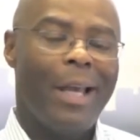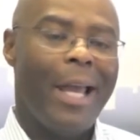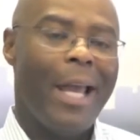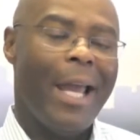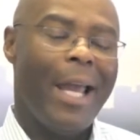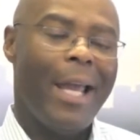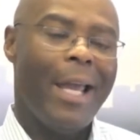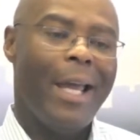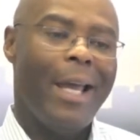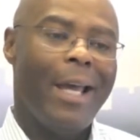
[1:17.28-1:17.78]

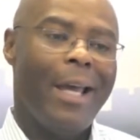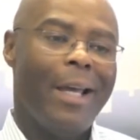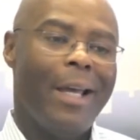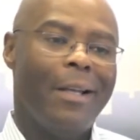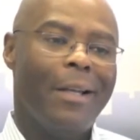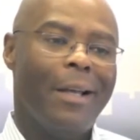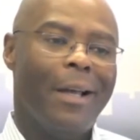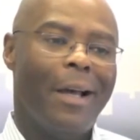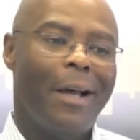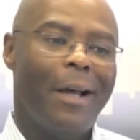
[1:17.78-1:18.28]

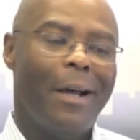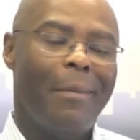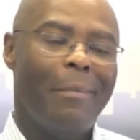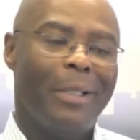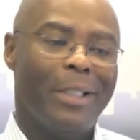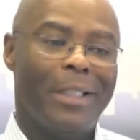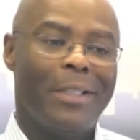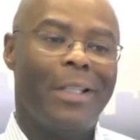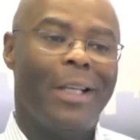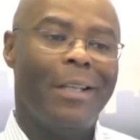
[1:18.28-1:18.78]
And
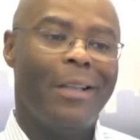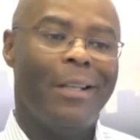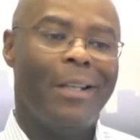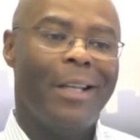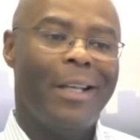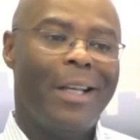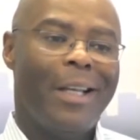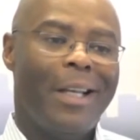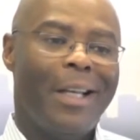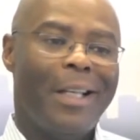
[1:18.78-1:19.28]
as I said,
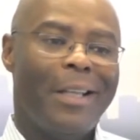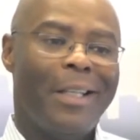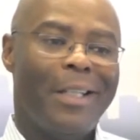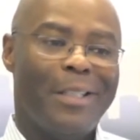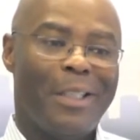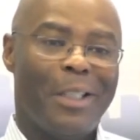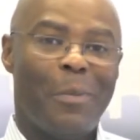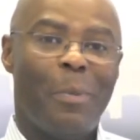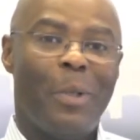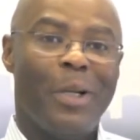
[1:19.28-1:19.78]

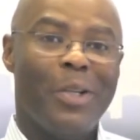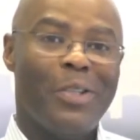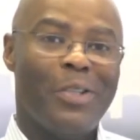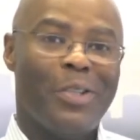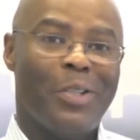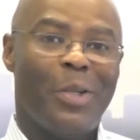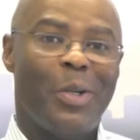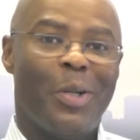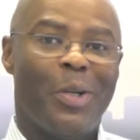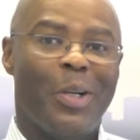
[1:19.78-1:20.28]
these
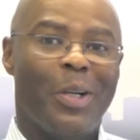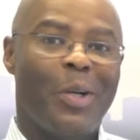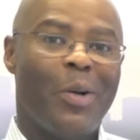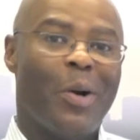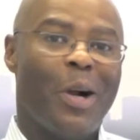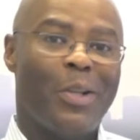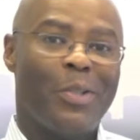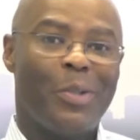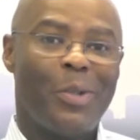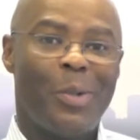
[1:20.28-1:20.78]
experiences occur
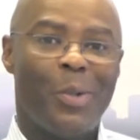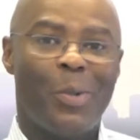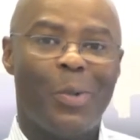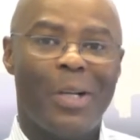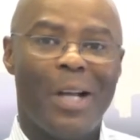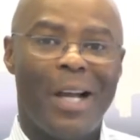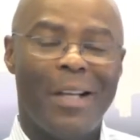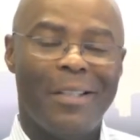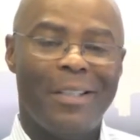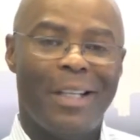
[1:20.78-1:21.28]
across school
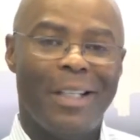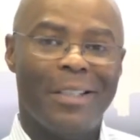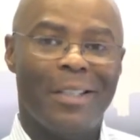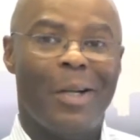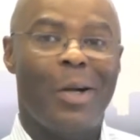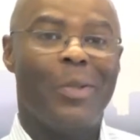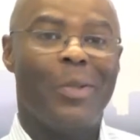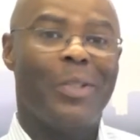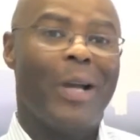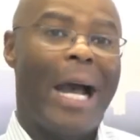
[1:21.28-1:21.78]
contexts
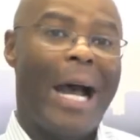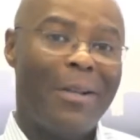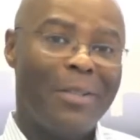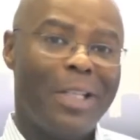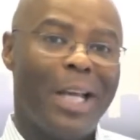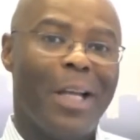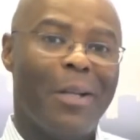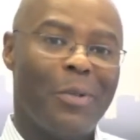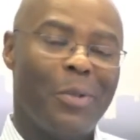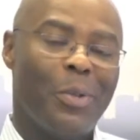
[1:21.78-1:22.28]
and also
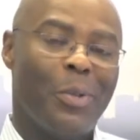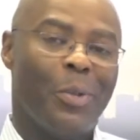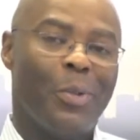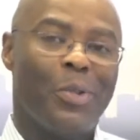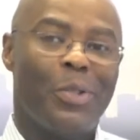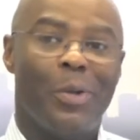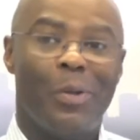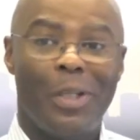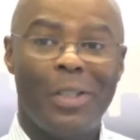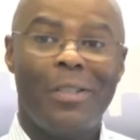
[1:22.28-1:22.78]
outside of school.
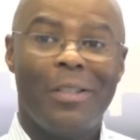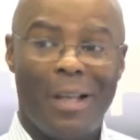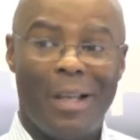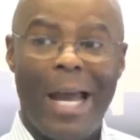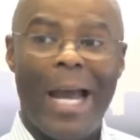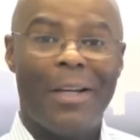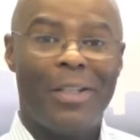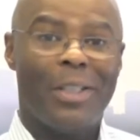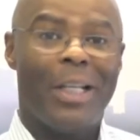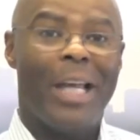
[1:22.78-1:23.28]
So this
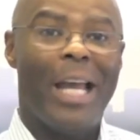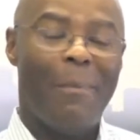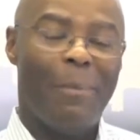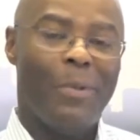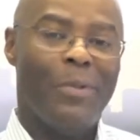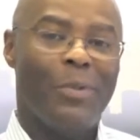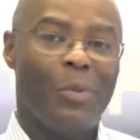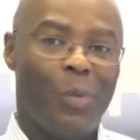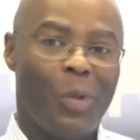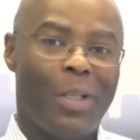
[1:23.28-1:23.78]
actually
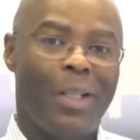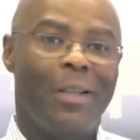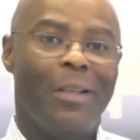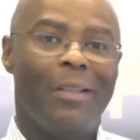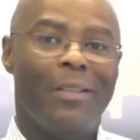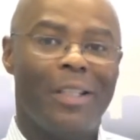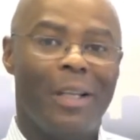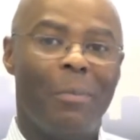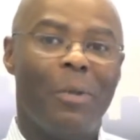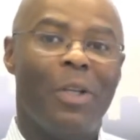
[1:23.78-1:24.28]
happens
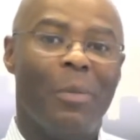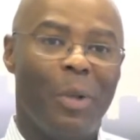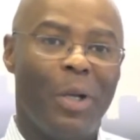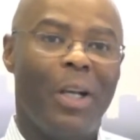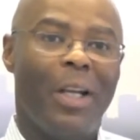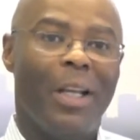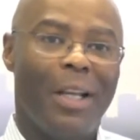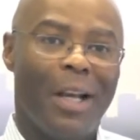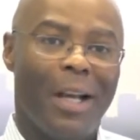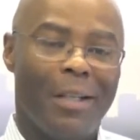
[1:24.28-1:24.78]
within some
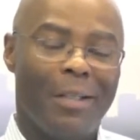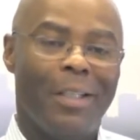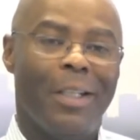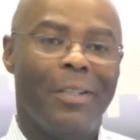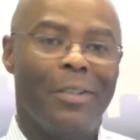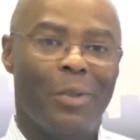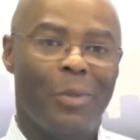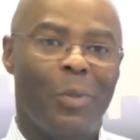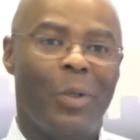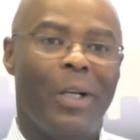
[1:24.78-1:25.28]
community
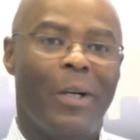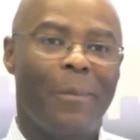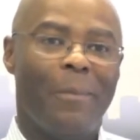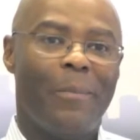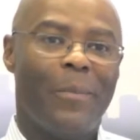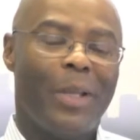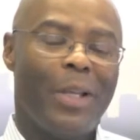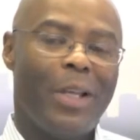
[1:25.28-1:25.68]
contexts as well.